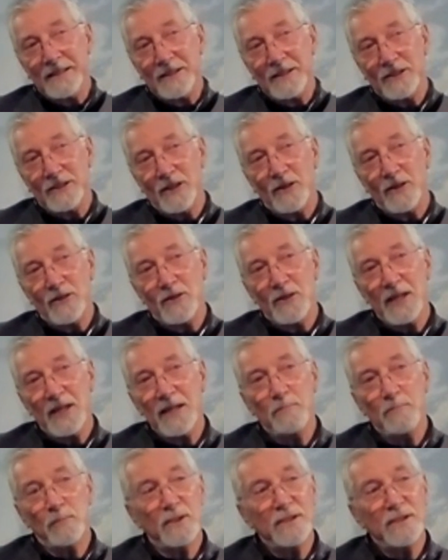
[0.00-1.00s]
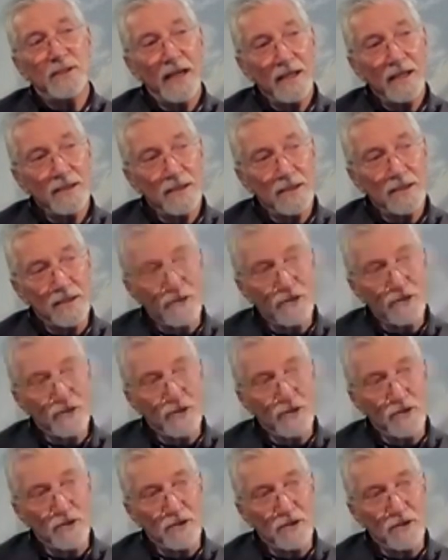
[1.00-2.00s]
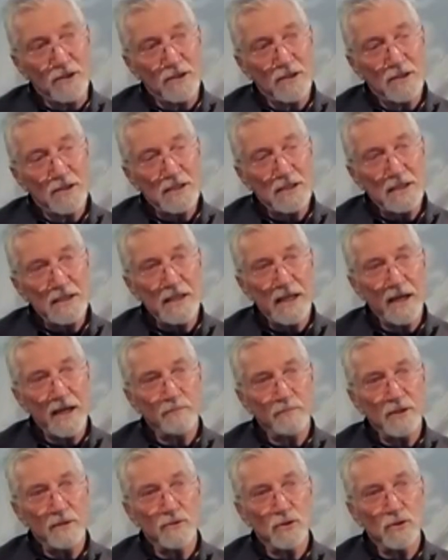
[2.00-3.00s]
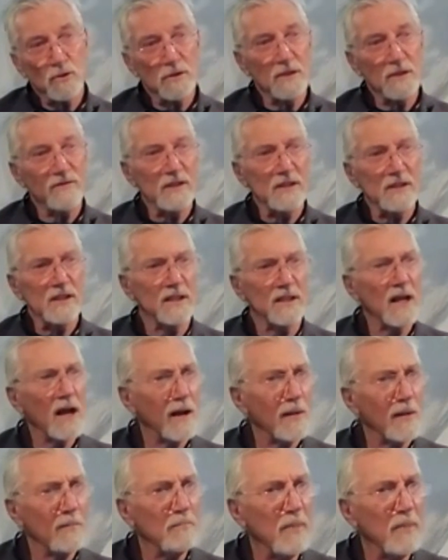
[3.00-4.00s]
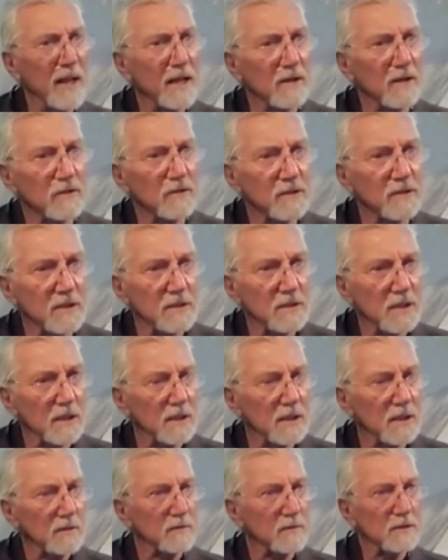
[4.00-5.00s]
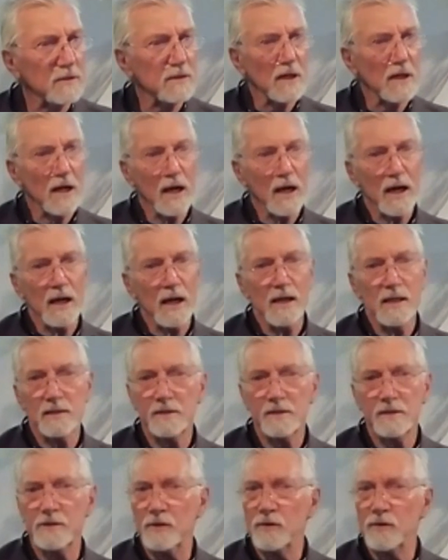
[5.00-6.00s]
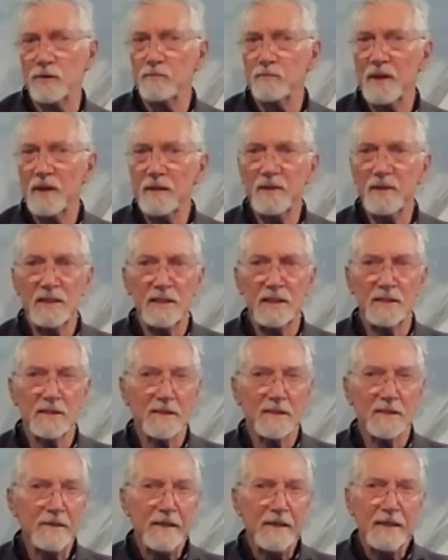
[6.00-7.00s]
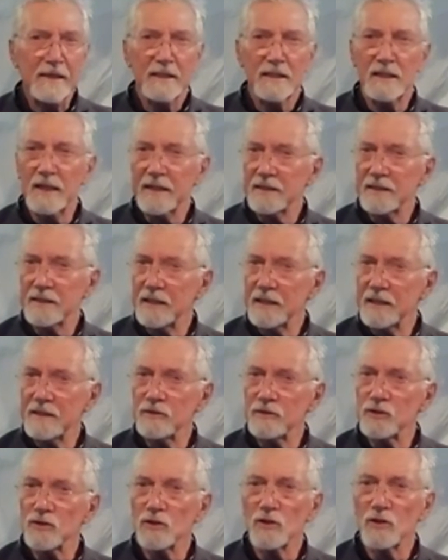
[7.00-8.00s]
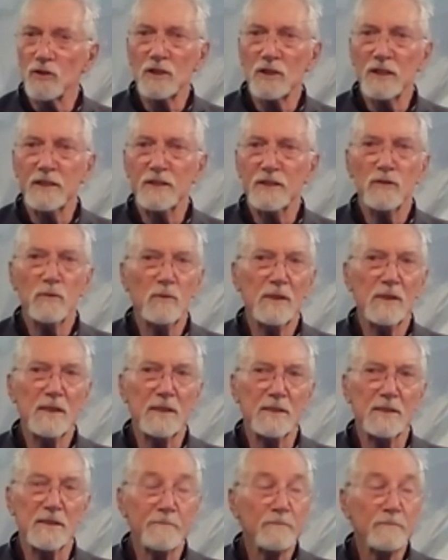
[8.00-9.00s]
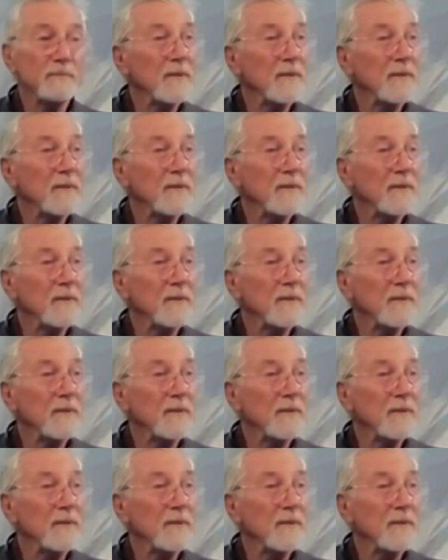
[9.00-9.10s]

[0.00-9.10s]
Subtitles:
So he protected his son. He kept him sort of in the compound until he was, I don't know, maybe in his late teens or early 20s.